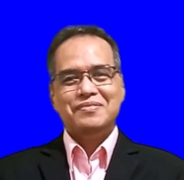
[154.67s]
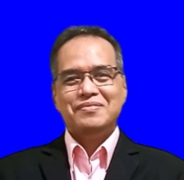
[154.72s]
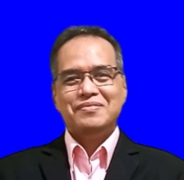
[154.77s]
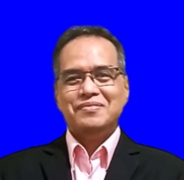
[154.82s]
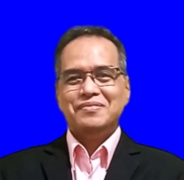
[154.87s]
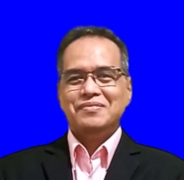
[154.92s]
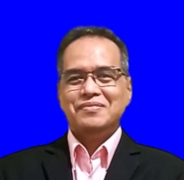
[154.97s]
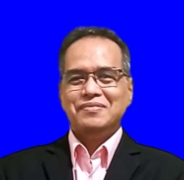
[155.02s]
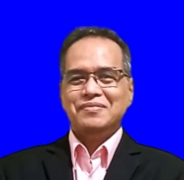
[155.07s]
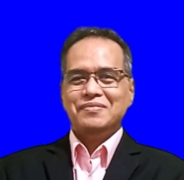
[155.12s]

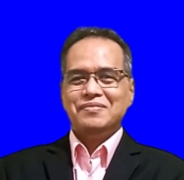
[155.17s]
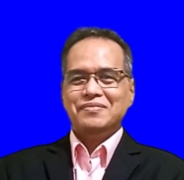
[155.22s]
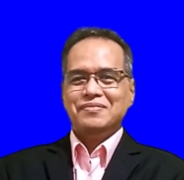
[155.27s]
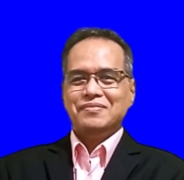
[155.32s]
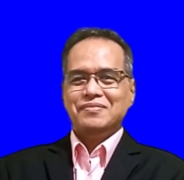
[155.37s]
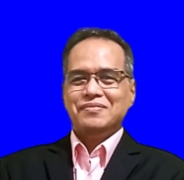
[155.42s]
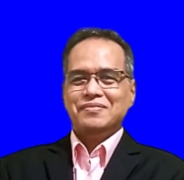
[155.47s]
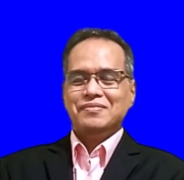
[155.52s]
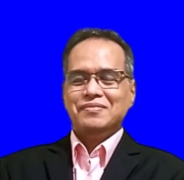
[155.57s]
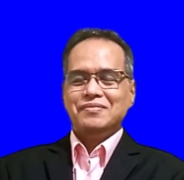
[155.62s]

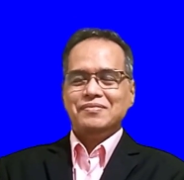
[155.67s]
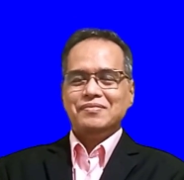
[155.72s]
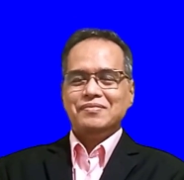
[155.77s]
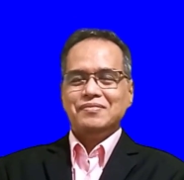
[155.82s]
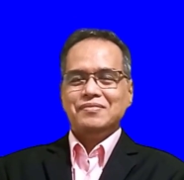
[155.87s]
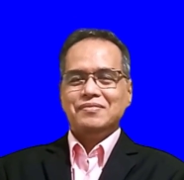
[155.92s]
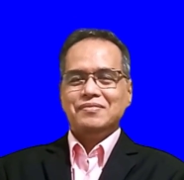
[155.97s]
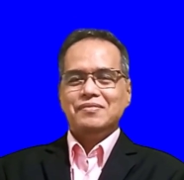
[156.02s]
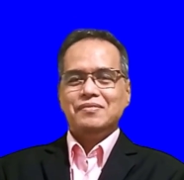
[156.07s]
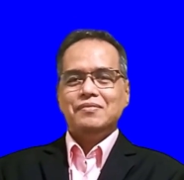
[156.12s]

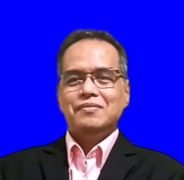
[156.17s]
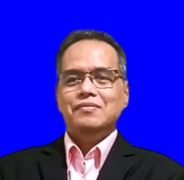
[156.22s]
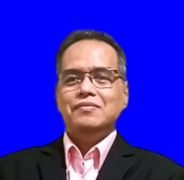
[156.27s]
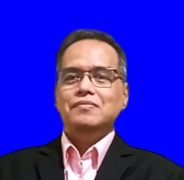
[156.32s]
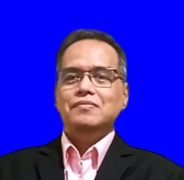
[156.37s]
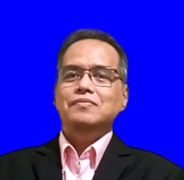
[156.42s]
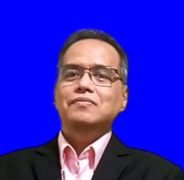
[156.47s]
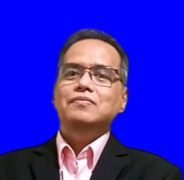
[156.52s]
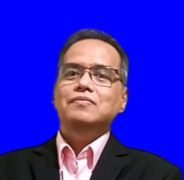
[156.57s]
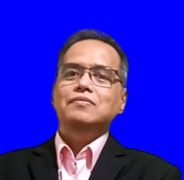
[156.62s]
(no one is talking)